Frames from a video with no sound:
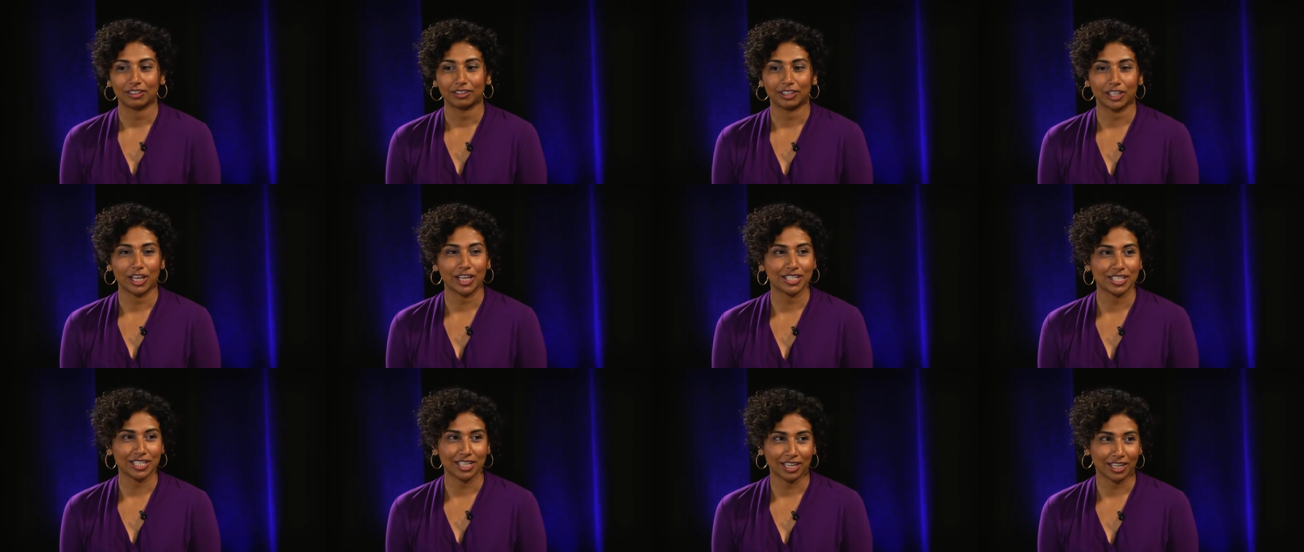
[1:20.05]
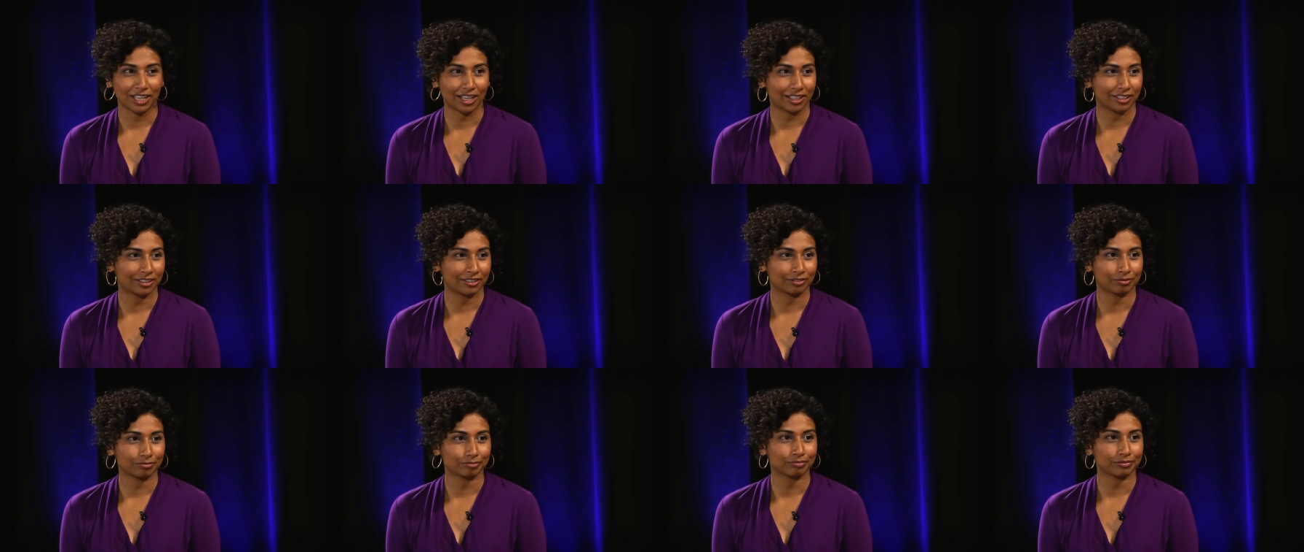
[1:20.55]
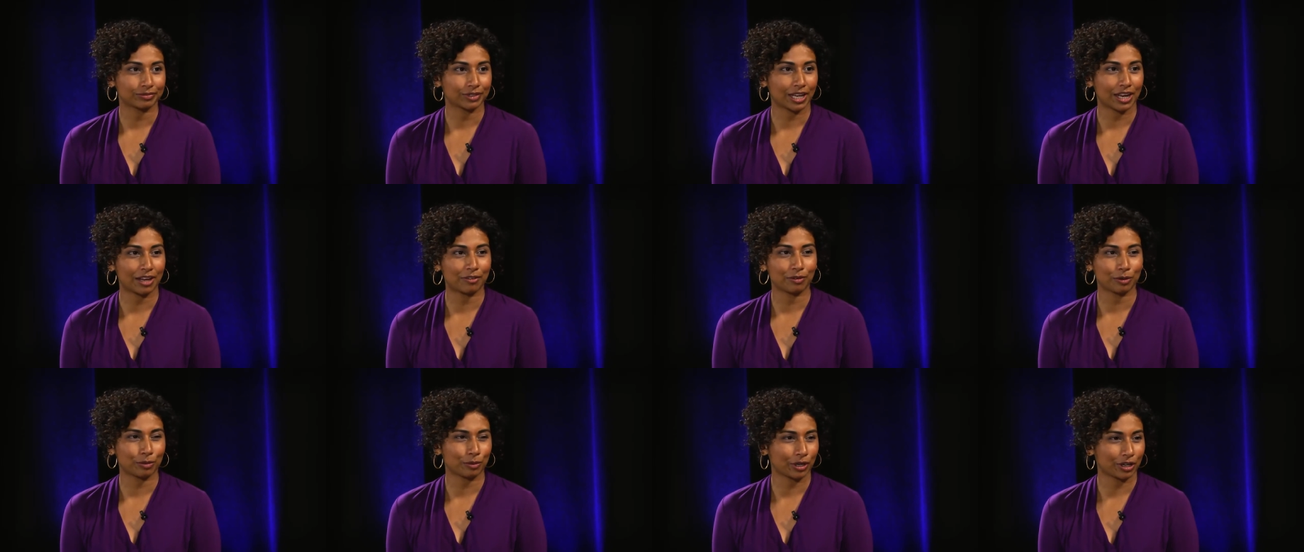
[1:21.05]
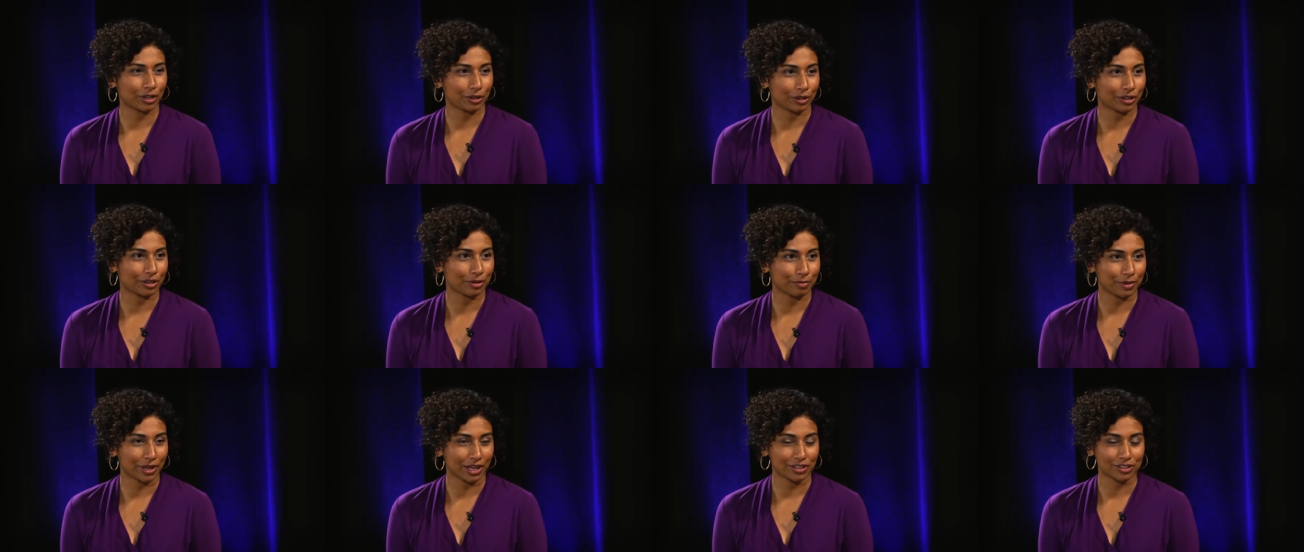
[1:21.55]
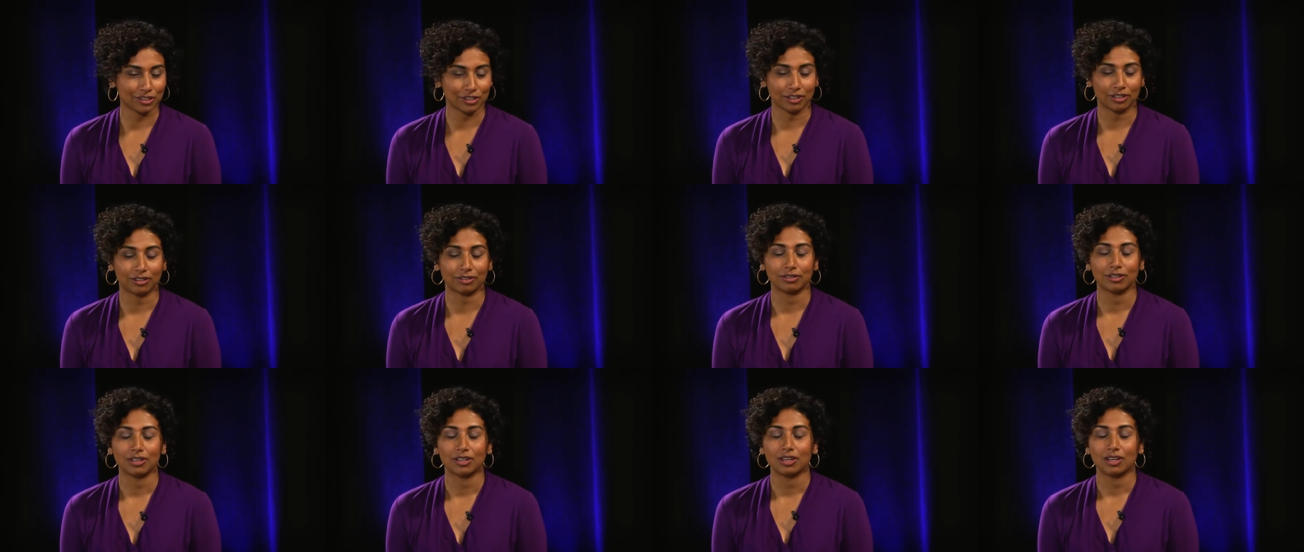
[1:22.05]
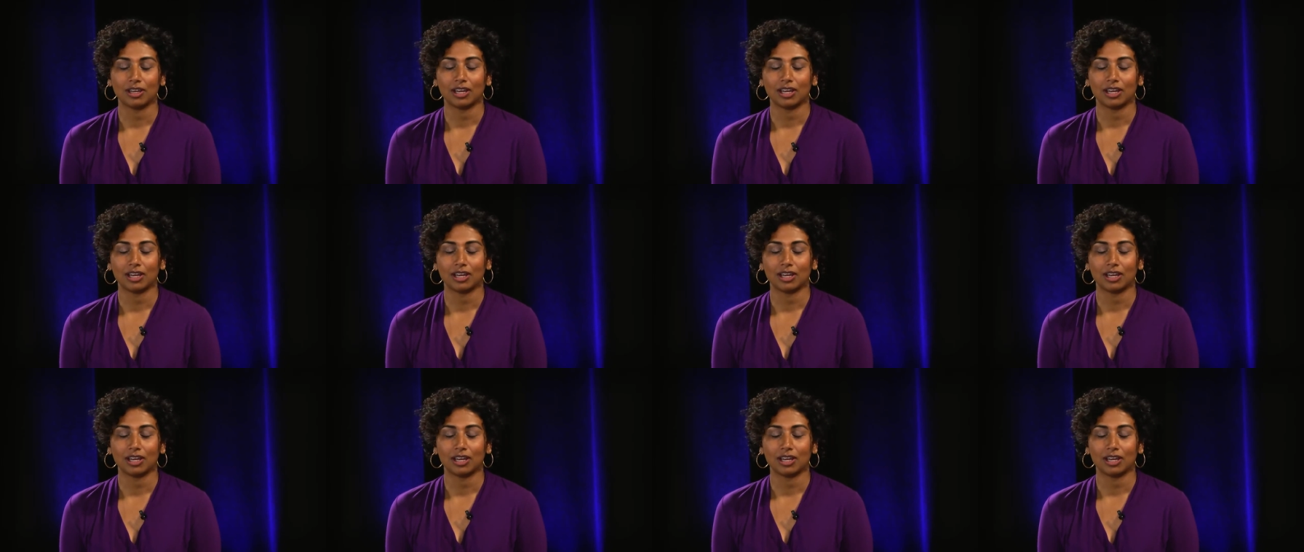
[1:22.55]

London, everywhere you can imagine.